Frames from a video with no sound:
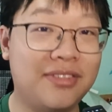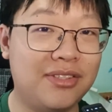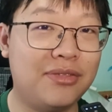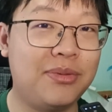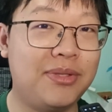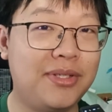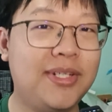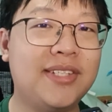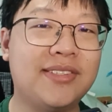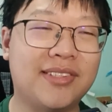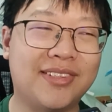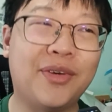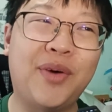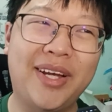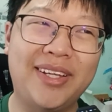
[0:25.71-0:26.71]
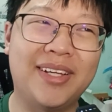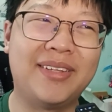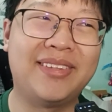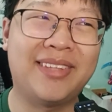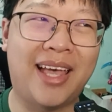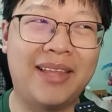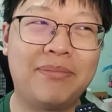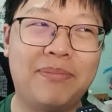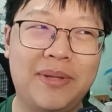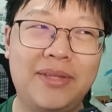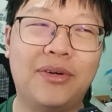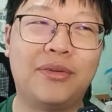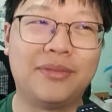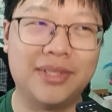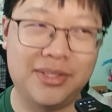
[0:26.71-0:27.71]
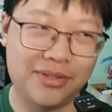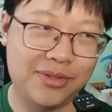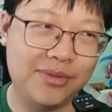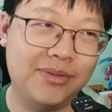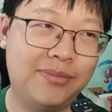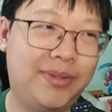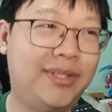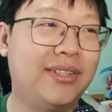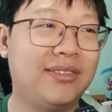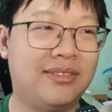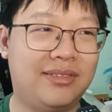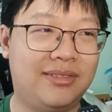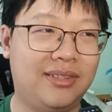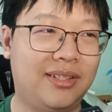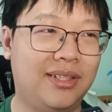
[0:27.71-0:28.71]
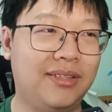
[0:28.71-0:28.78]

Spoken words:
this video is quite a tad bit overdue because